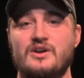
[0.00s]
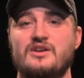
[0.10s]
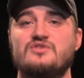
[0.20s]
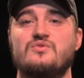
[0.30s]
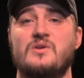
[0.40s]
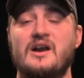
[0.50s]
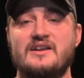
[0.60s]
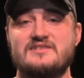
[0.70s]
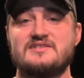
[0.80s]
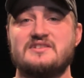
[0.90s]

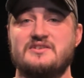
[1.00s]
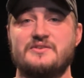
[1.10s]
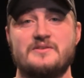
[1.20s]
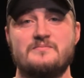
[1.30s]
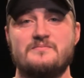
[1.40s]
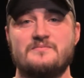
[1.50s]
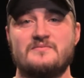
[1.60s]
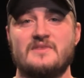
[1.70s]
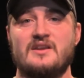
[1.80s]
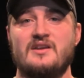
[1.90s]
trying to kill him.
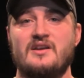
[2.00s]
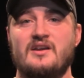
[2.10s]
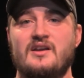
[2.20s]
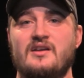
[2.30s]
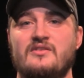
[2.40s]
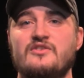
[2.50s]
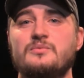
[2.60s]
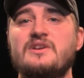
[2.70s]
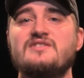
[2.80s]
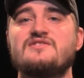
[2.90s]
This
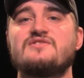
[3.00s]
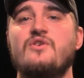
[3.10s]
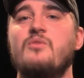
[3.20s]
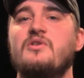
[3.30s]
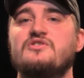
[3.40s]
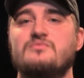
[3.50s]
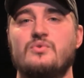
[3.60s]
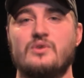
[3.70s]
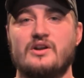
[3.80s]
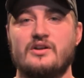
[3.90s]
week is so much
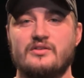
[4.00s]
more